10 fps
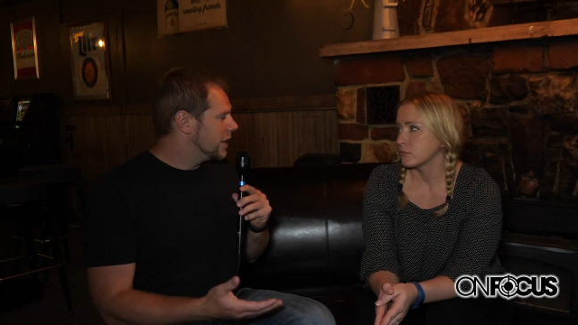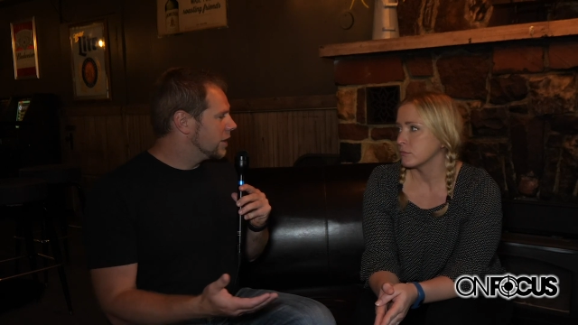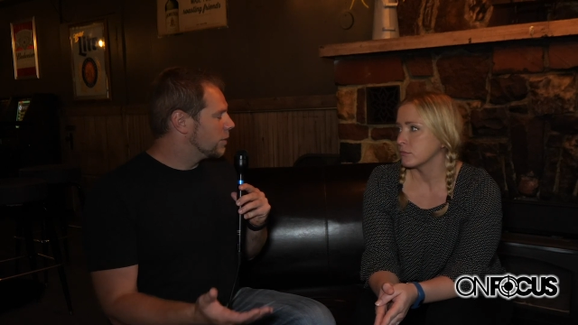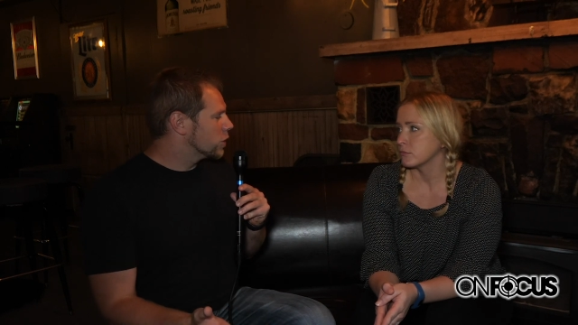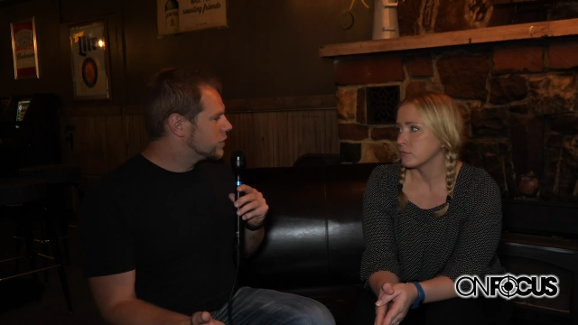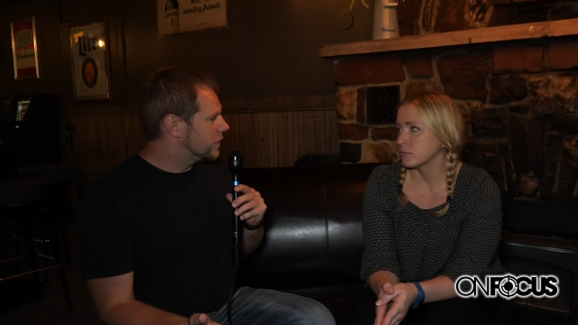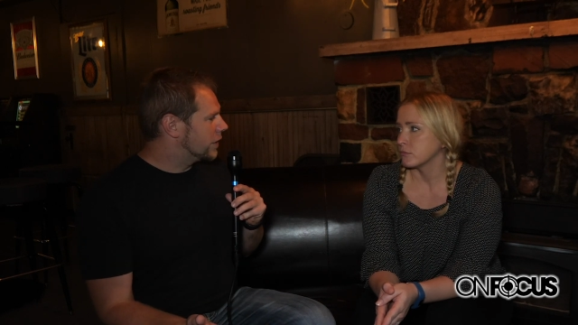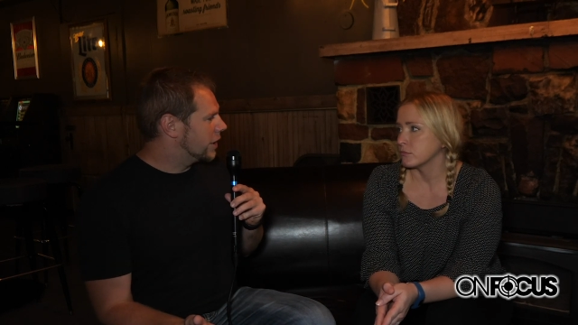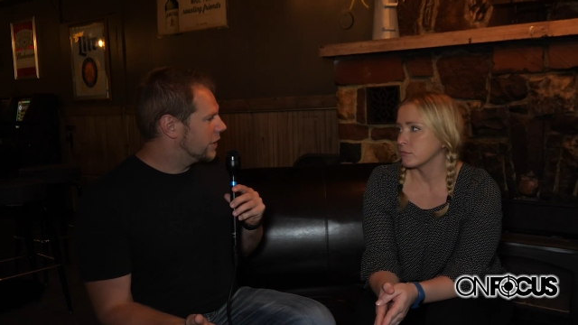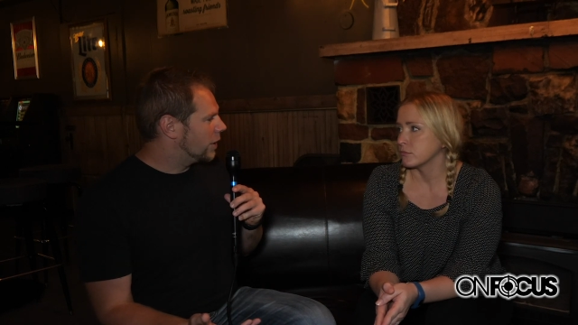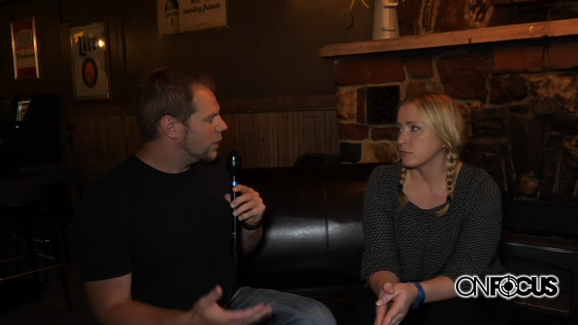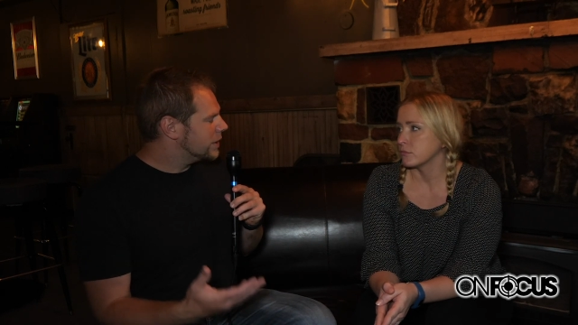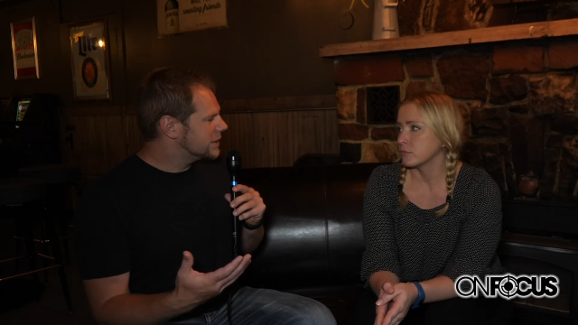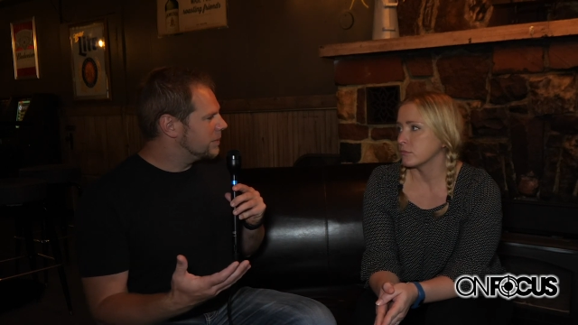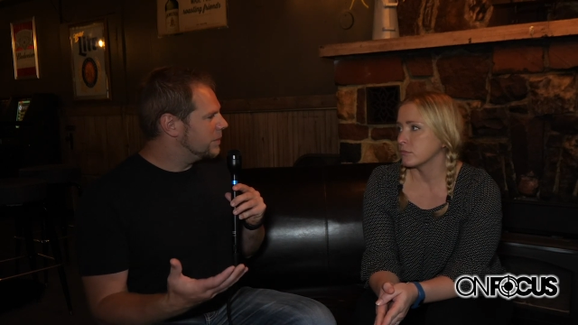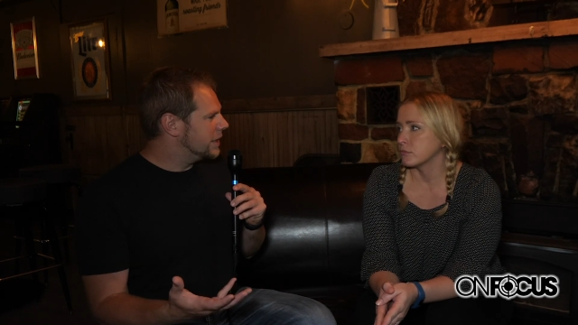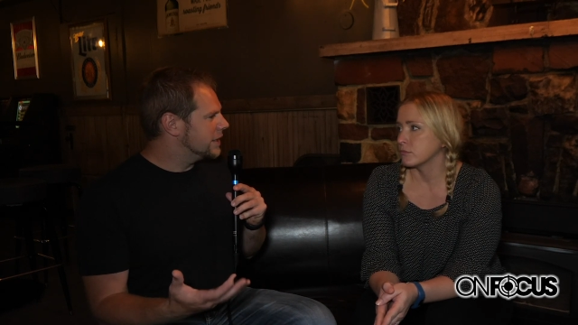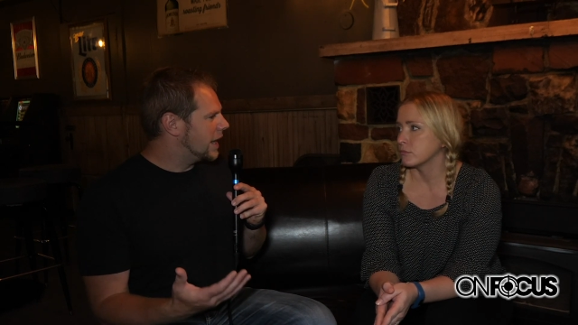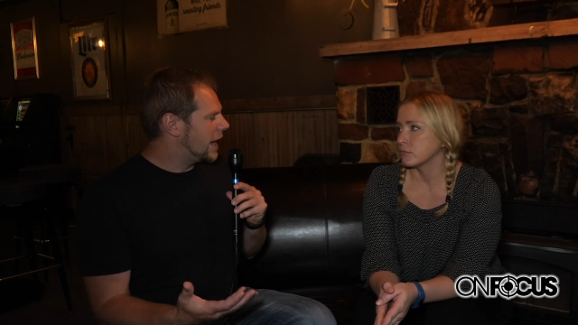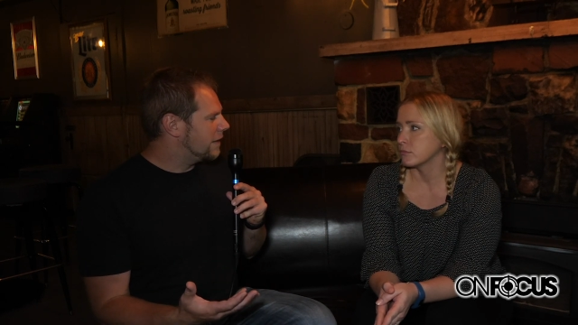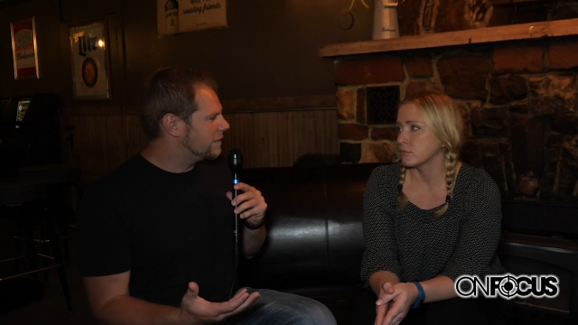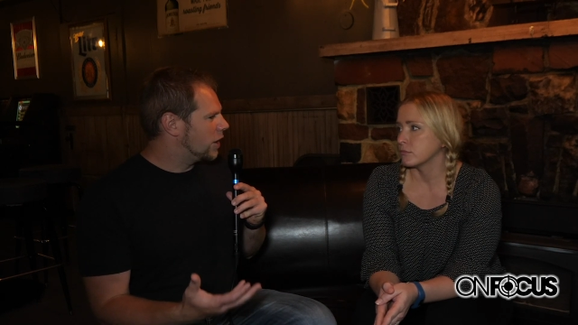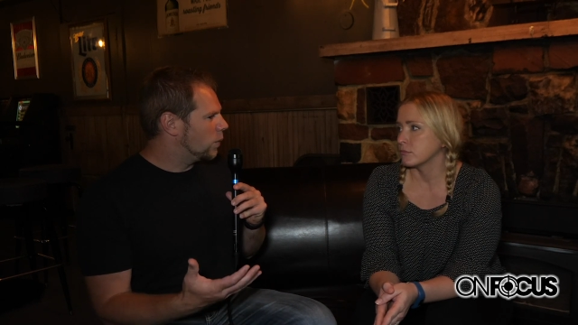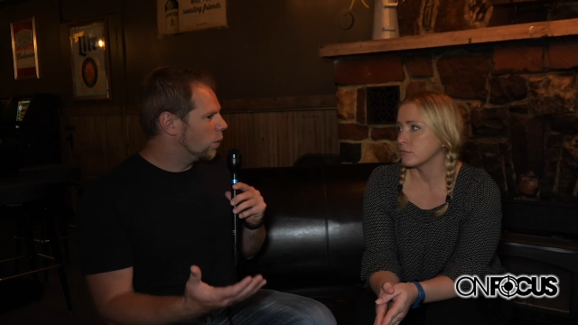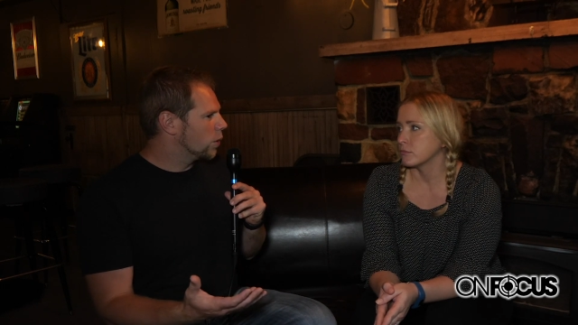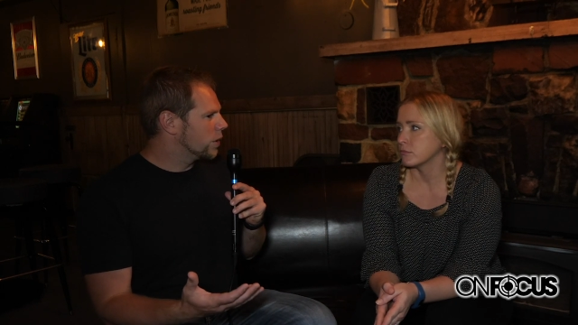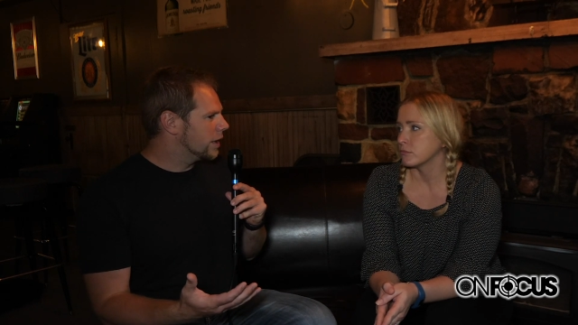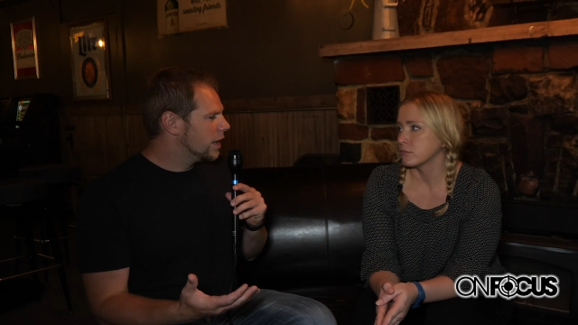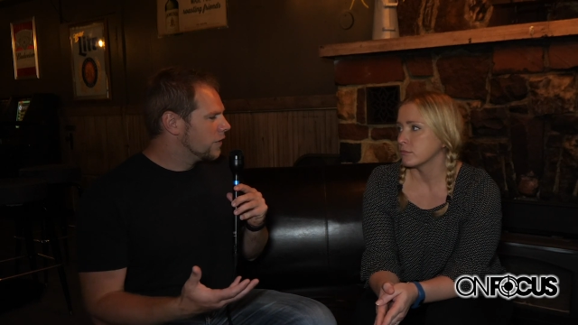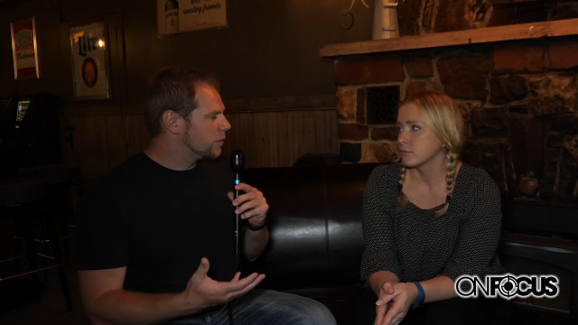Speaker 1: in the marshfield area what does it mean to have that award and